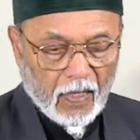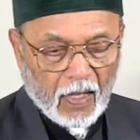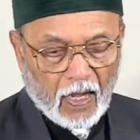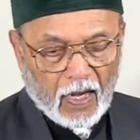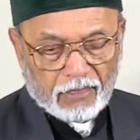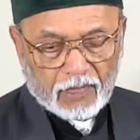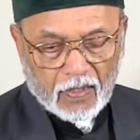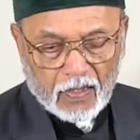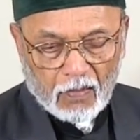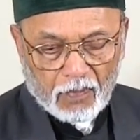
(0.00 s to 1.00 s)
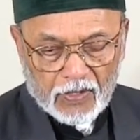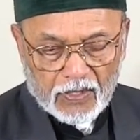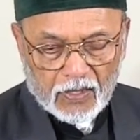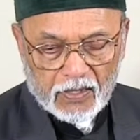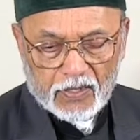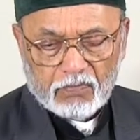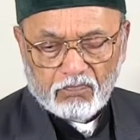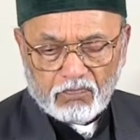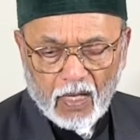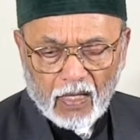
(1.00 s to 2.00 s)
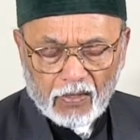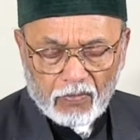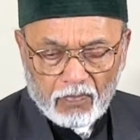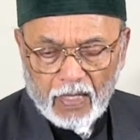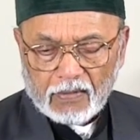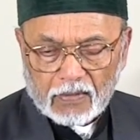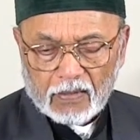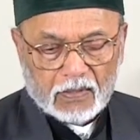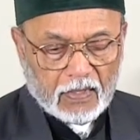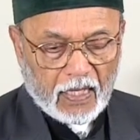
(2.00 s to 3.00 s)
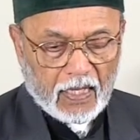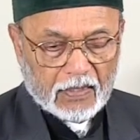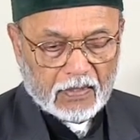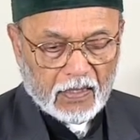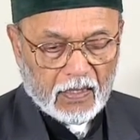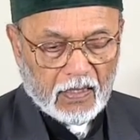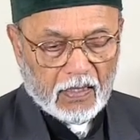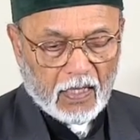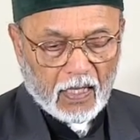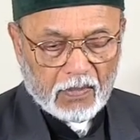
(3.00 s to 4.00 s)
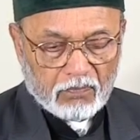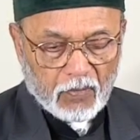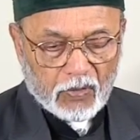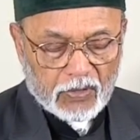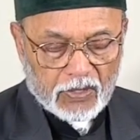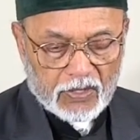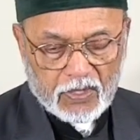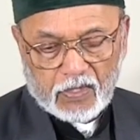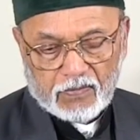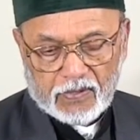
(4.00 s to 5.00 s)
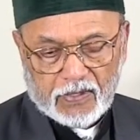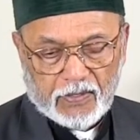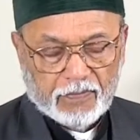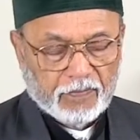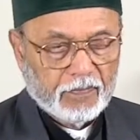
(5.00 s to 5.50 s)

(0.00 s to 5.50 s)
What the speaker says: After accomplishing this monumental task in utmost secrecy,